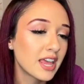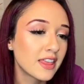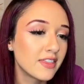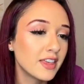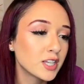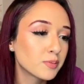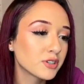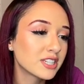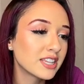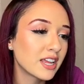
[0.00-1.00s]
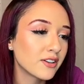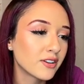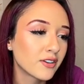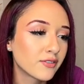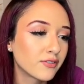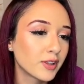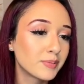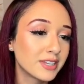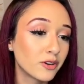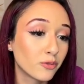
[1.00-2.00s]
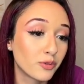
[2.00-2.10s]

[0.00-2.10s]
This person then flipped it